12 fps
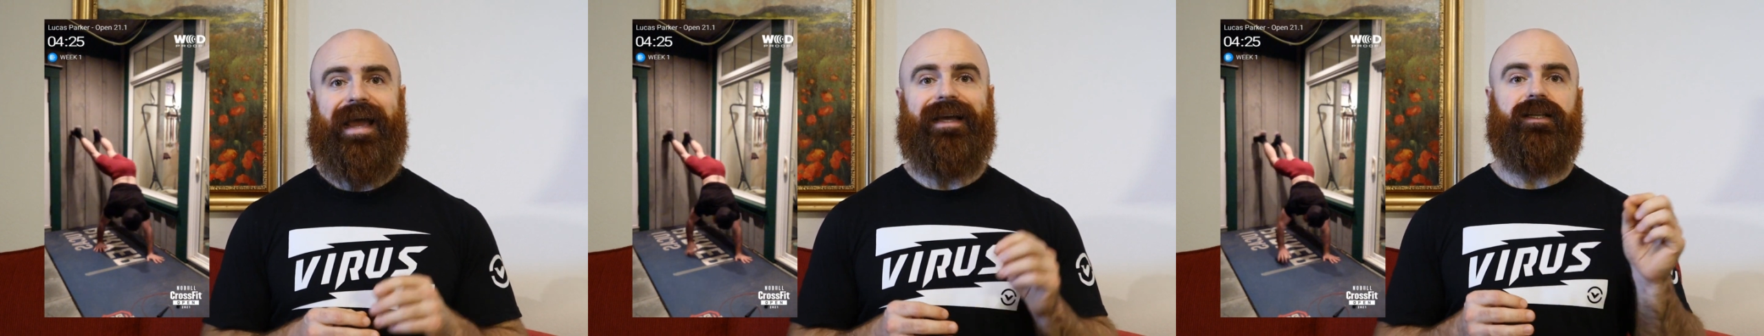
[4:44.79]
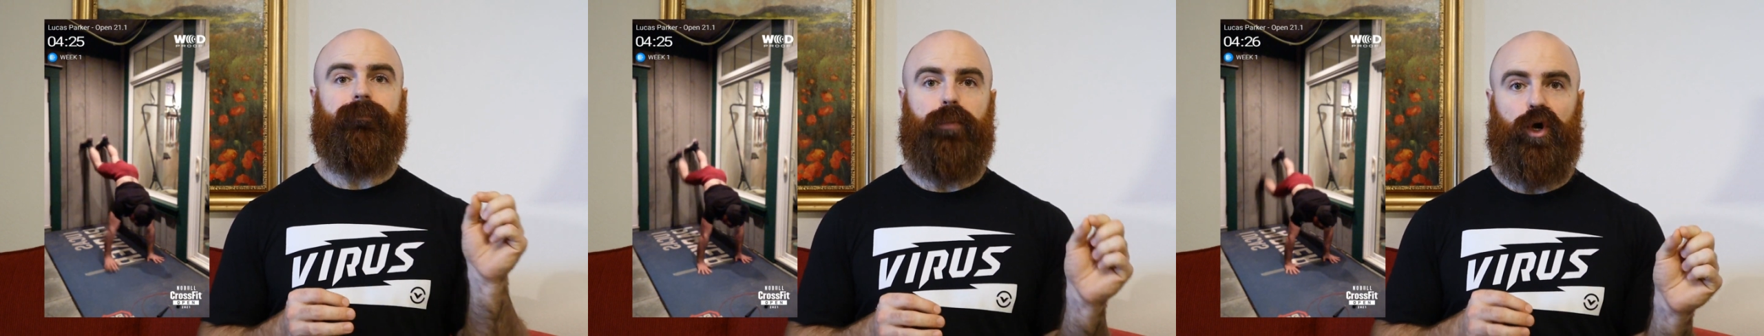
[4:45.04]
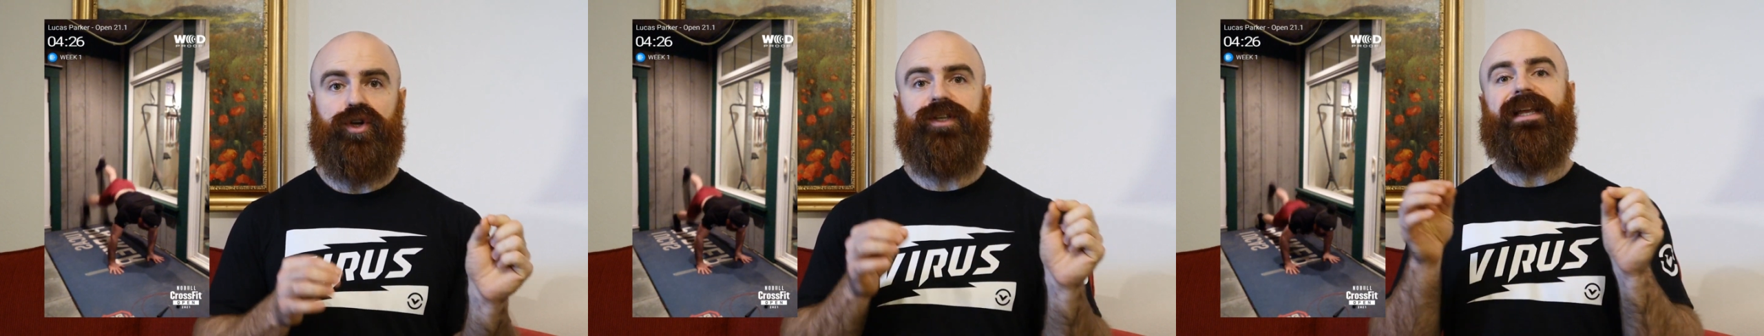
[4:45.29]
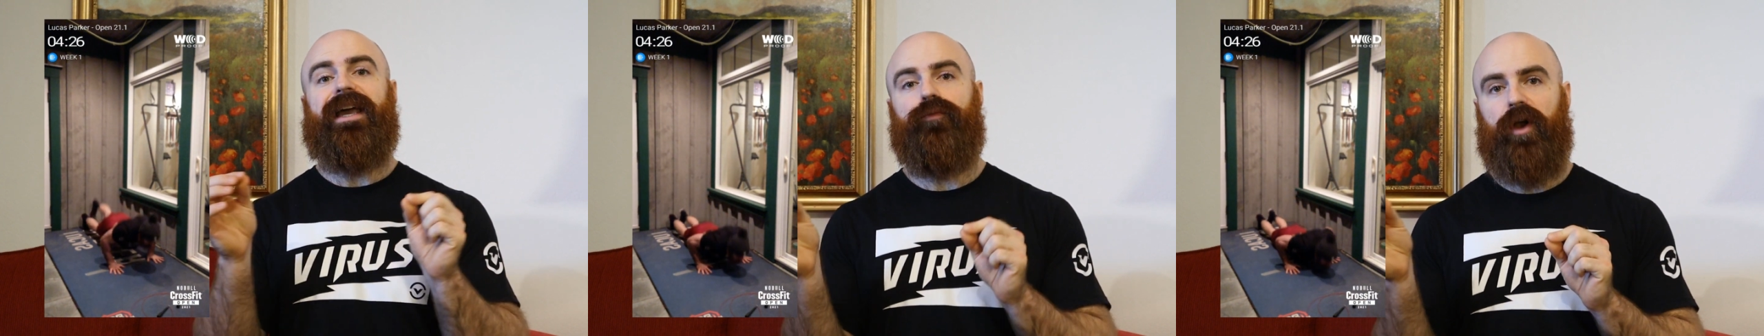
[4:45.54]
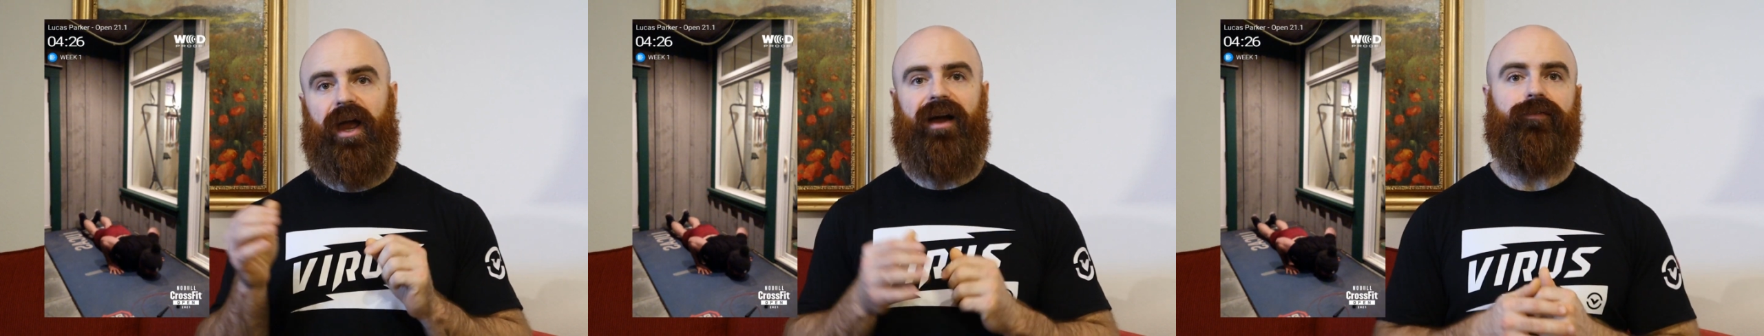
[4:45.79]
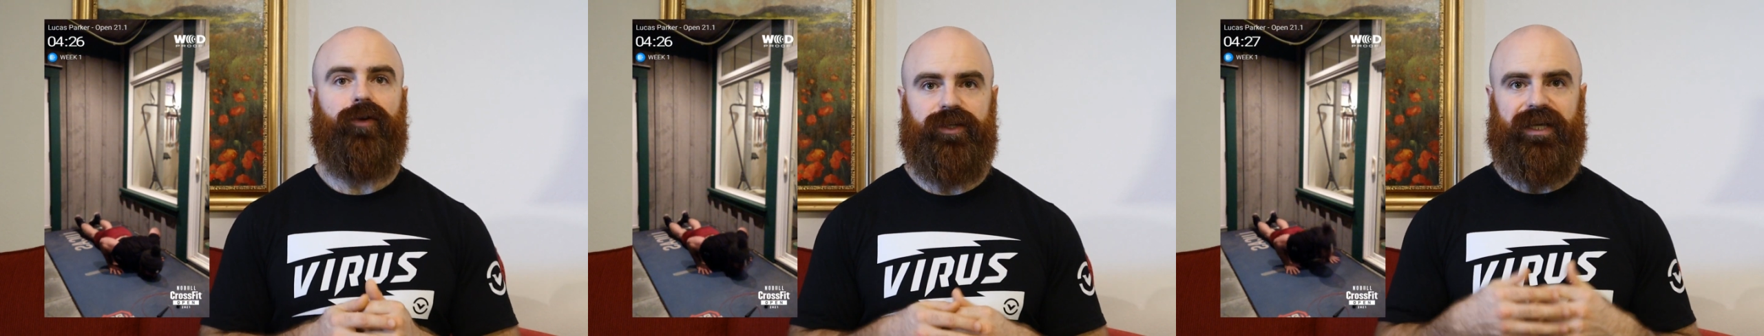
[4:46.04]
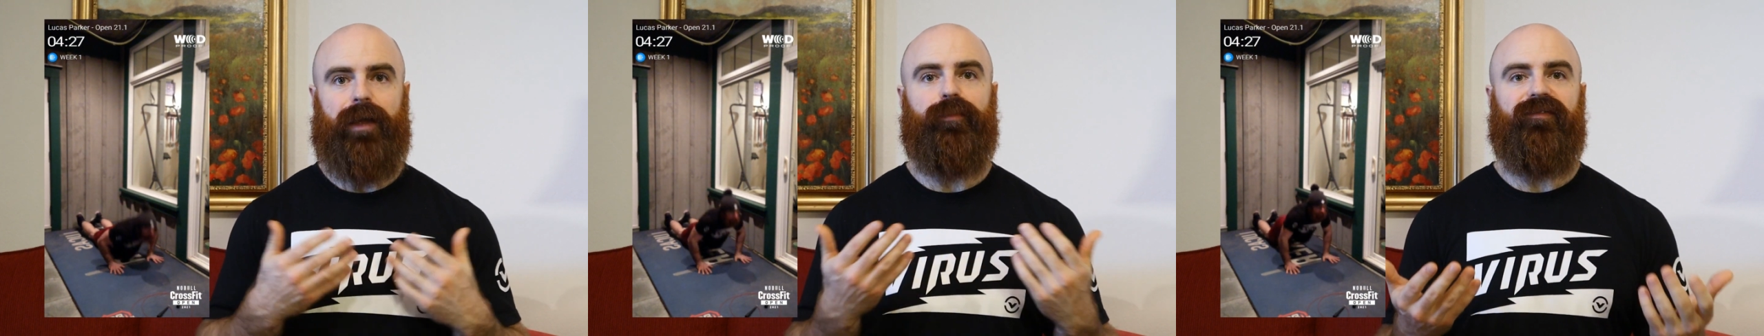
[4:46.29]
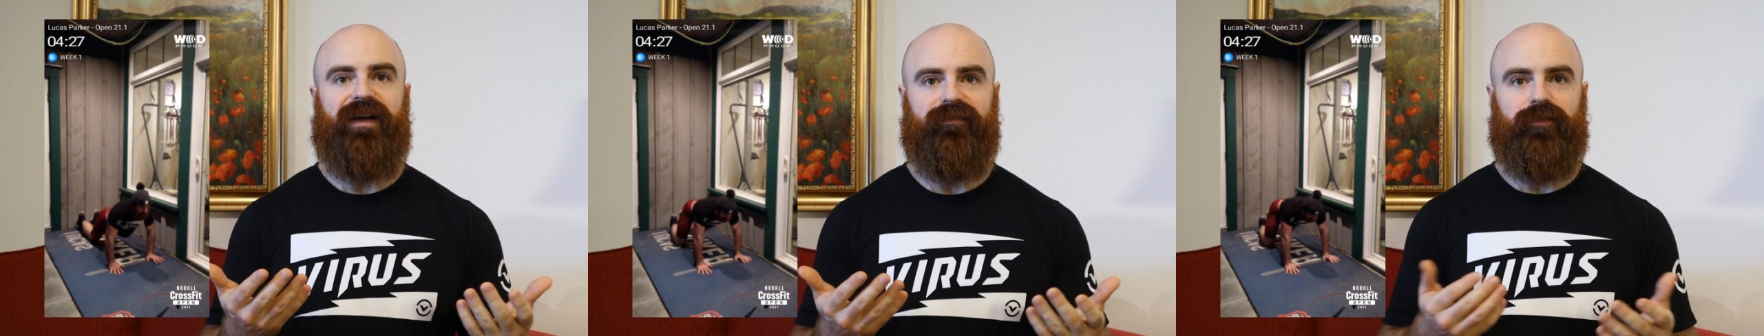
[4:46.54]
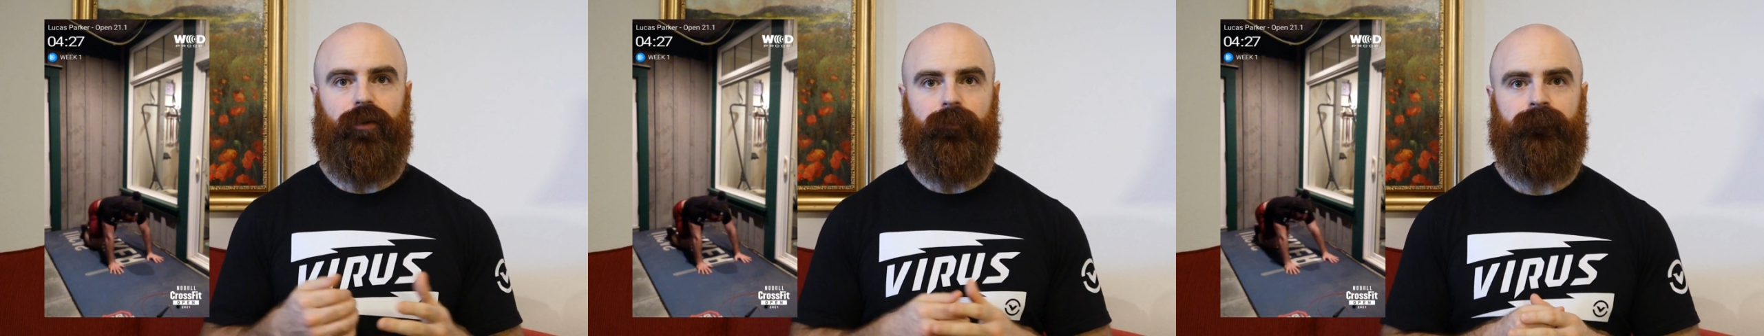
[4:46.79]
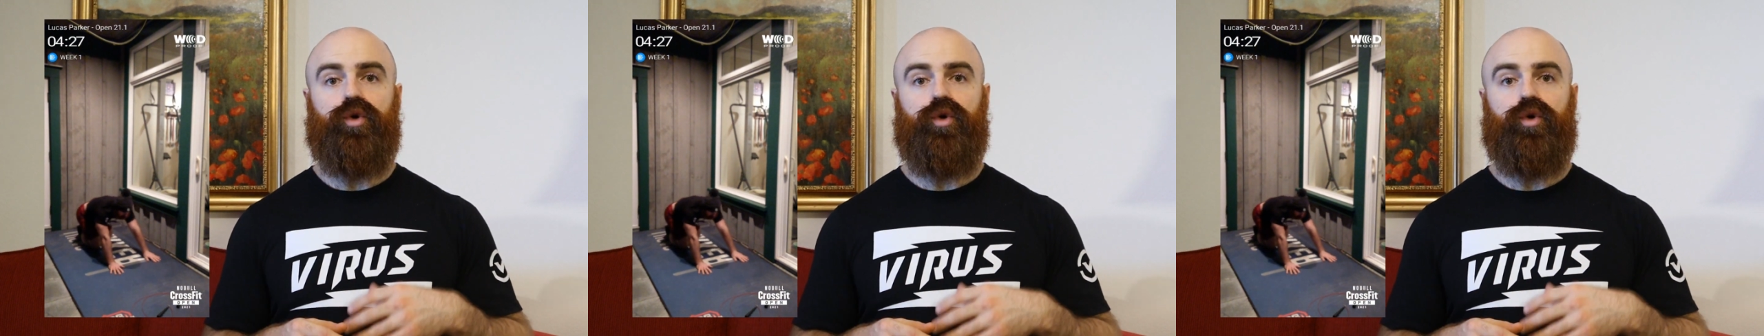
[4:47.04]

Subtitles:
as a burst and recover type of effort.